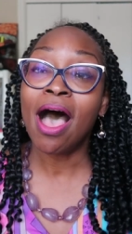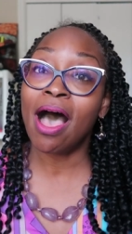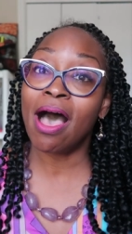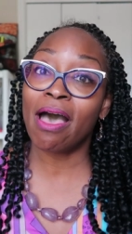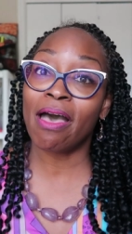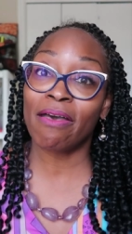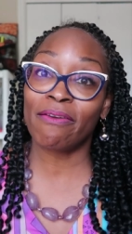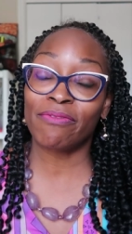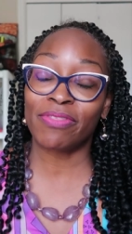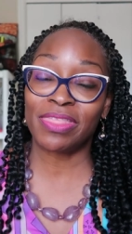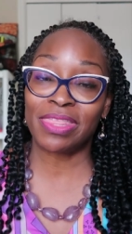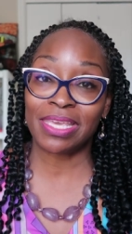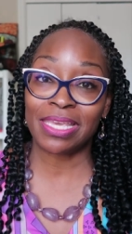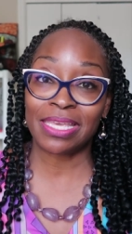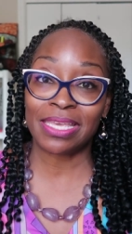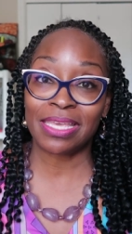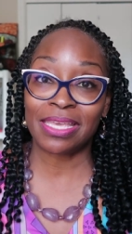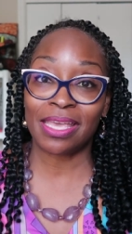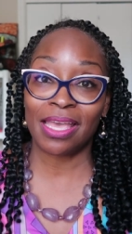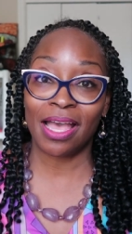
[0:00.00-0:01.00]
of
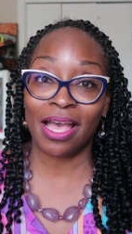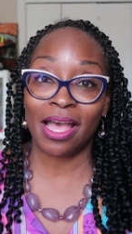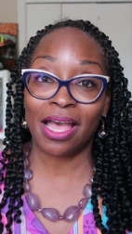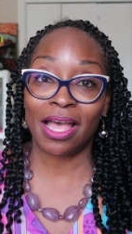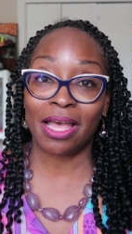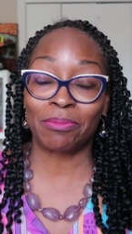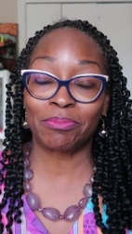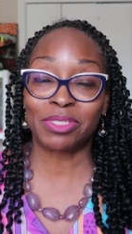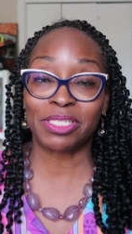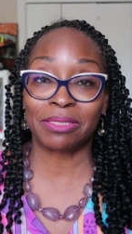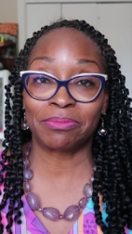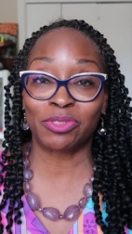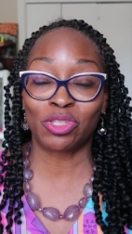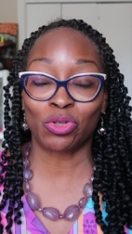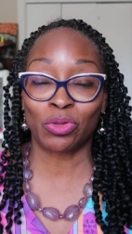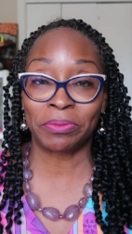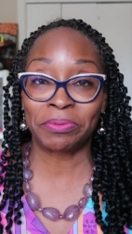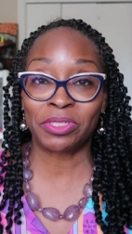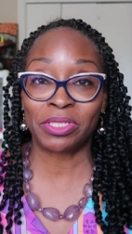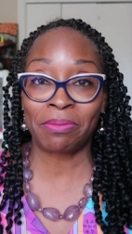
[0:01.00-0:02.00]
the um,
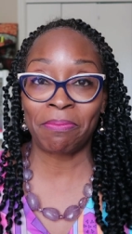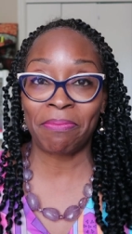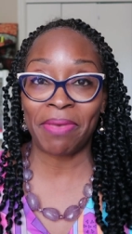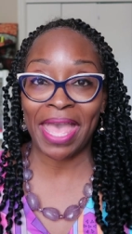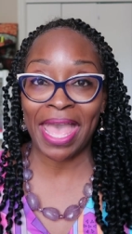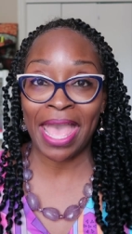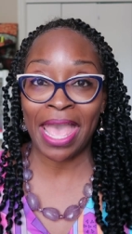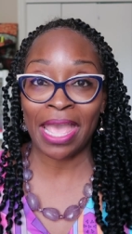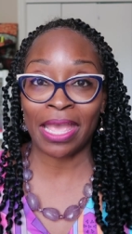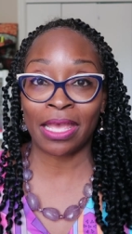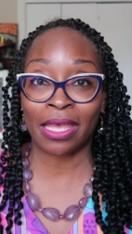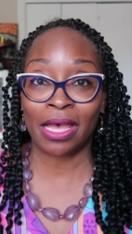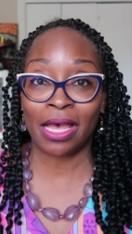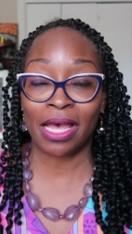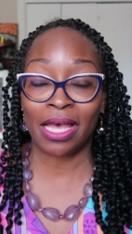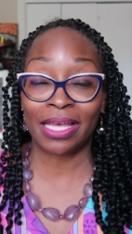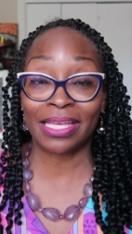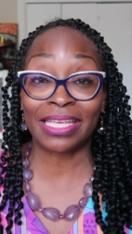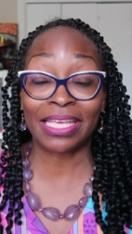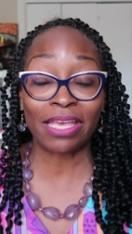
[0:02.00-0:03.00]
subscription bag
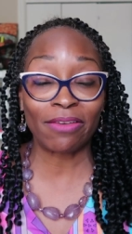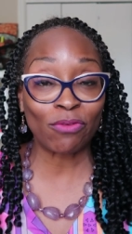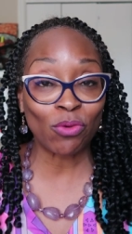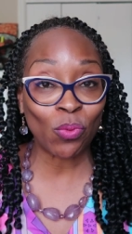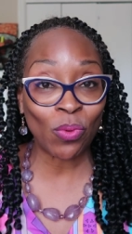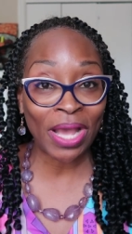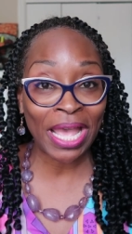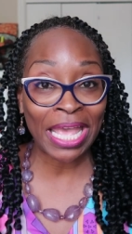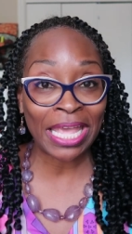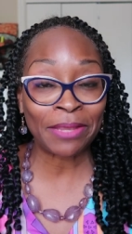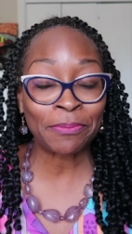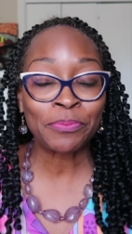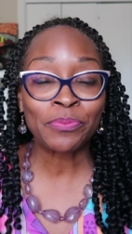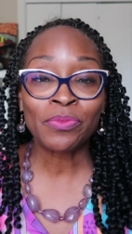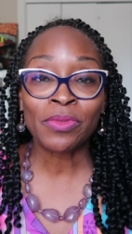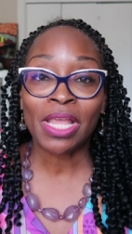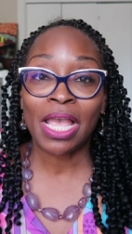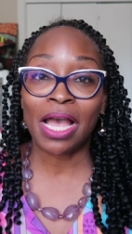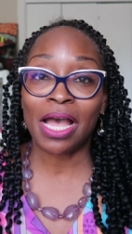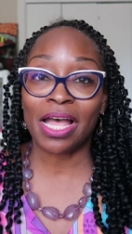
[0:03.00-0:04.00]
uh, giveaway
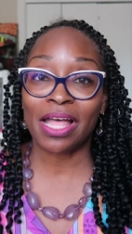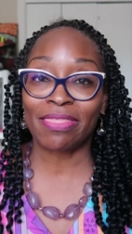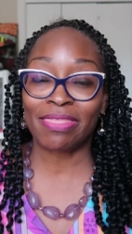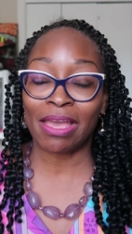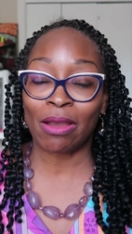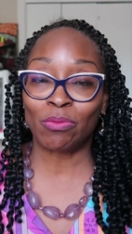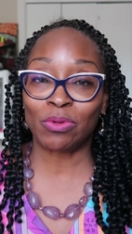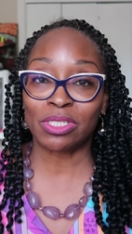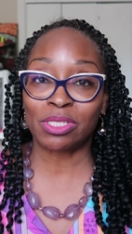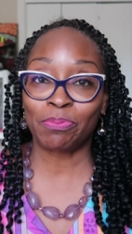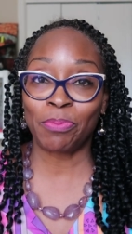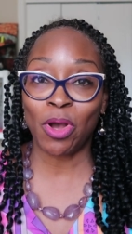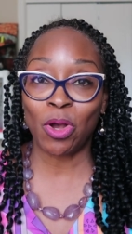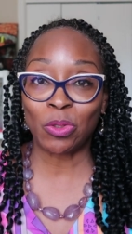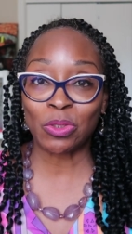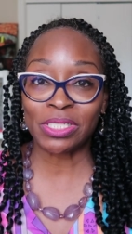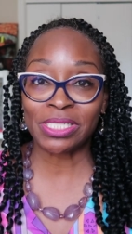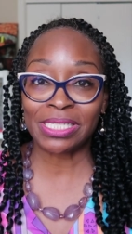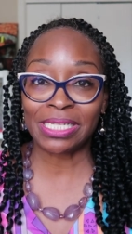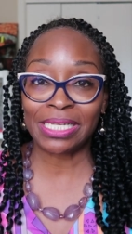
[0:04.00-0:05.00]
uh, that was
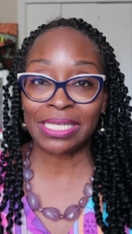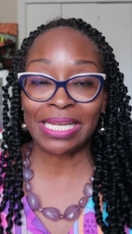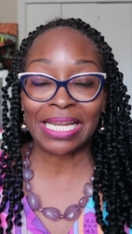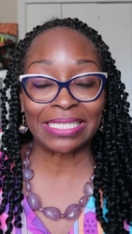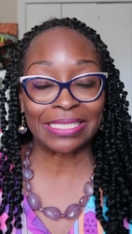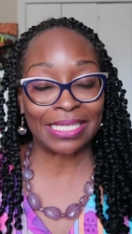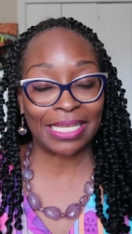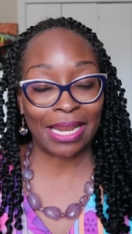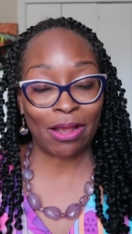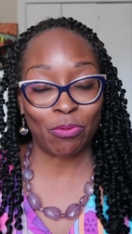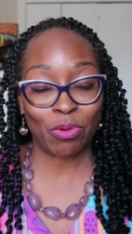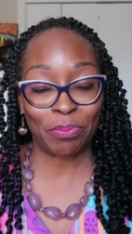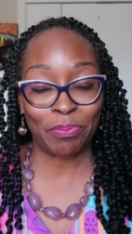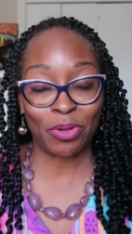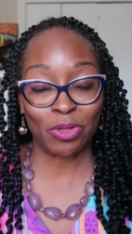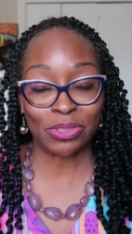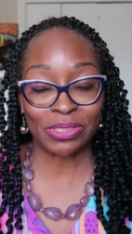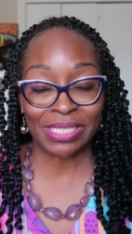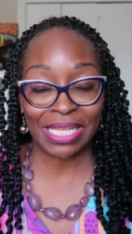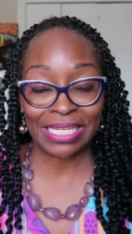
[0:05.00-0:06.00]
posted. I said I will
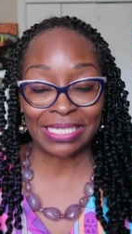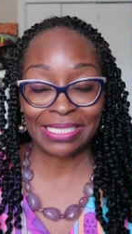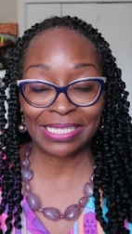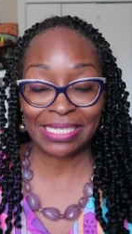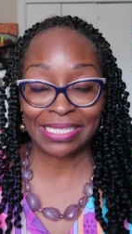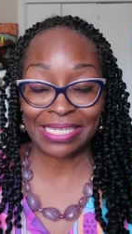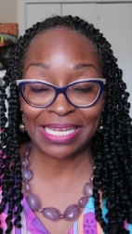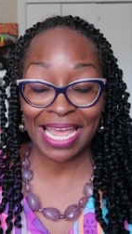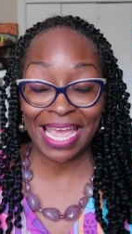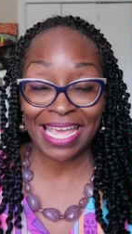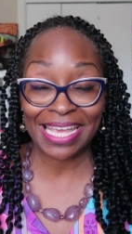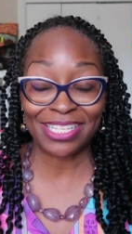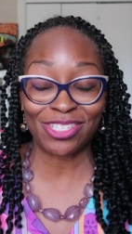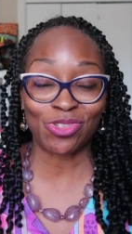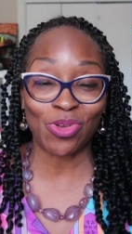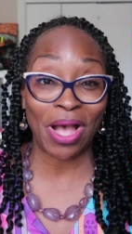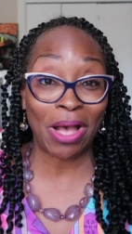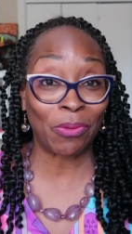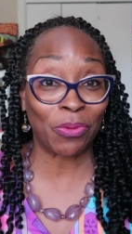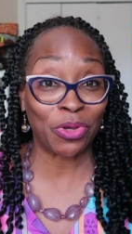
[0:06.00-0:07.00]
post that today.
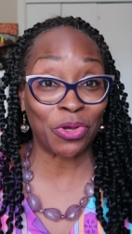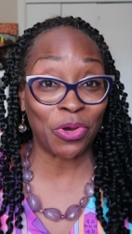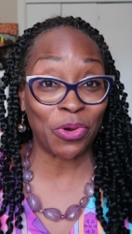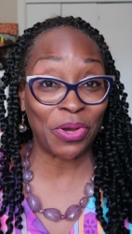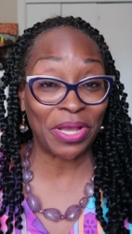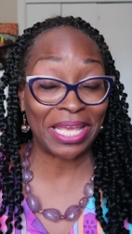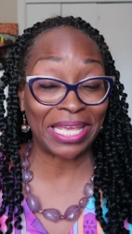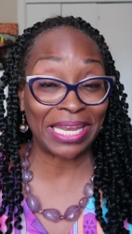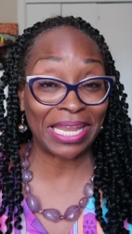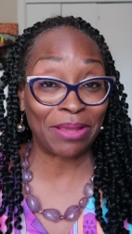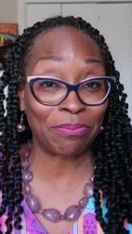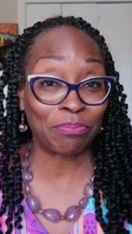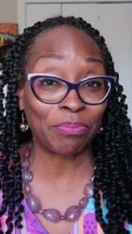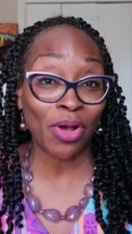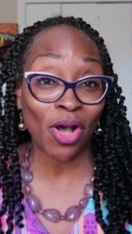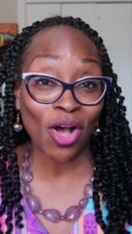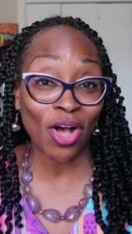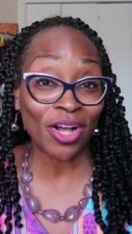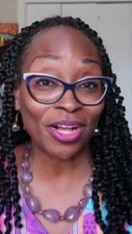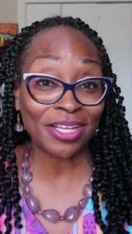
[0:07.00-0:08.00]
So I will go ahead and
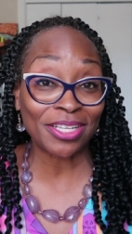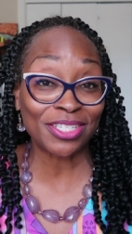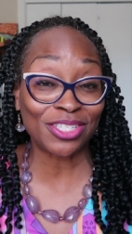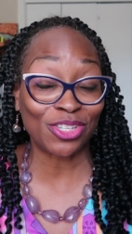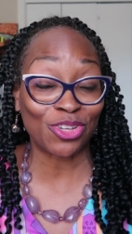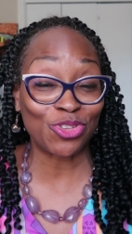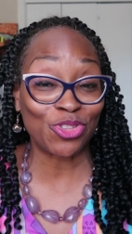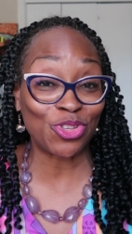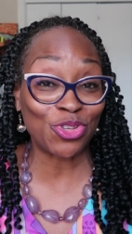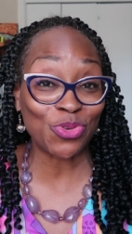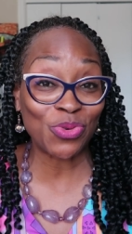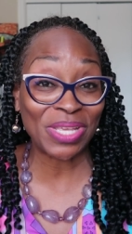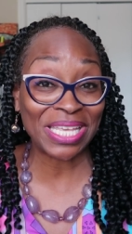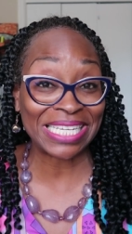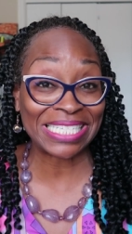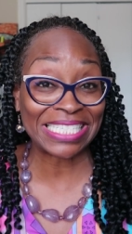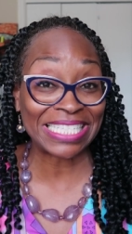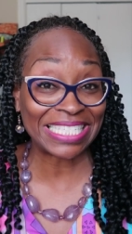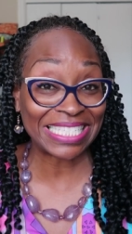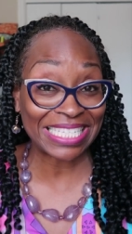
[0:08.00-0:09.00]
pause so you
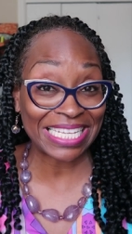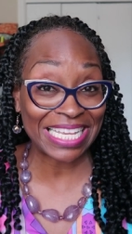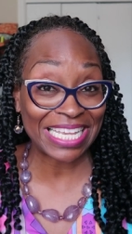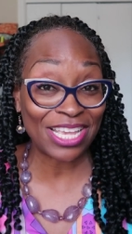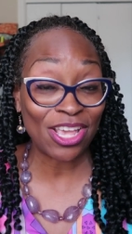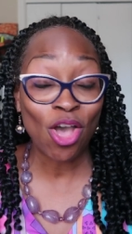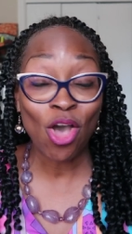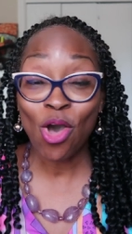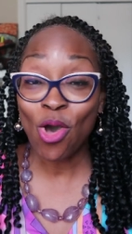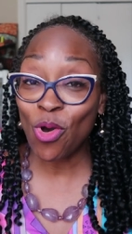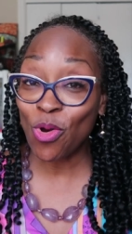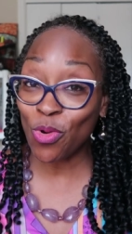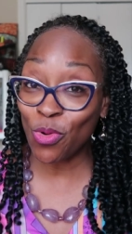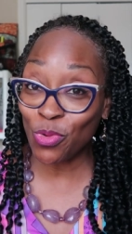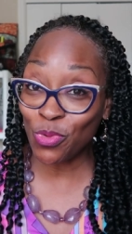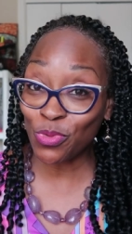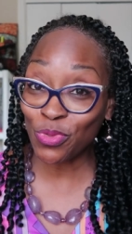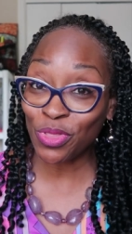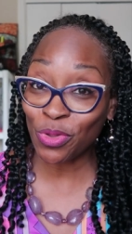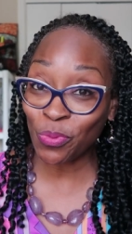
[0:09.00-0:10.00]
can see
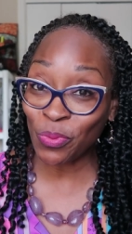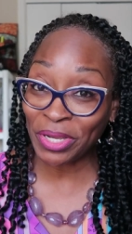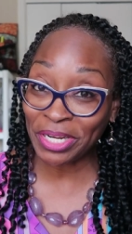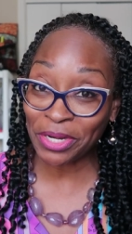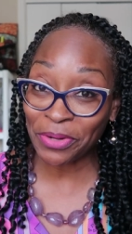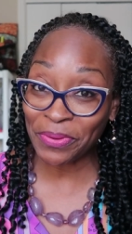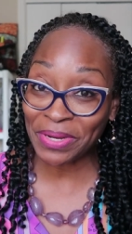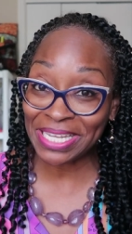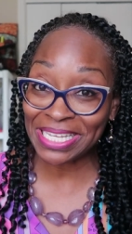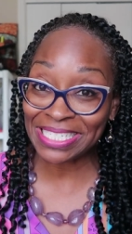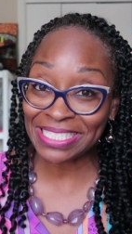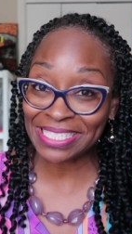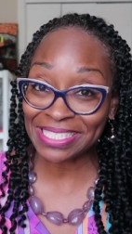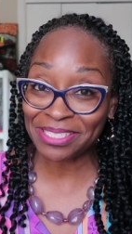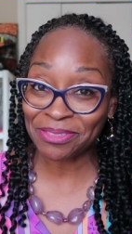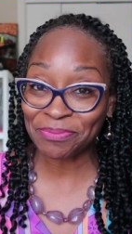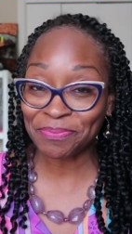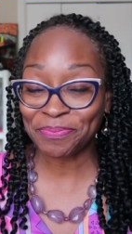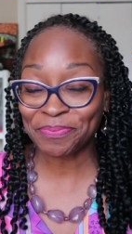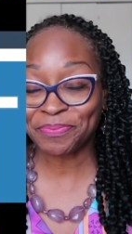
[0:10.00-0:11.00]
who the winner
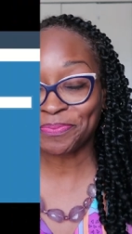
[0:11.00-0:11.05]
is.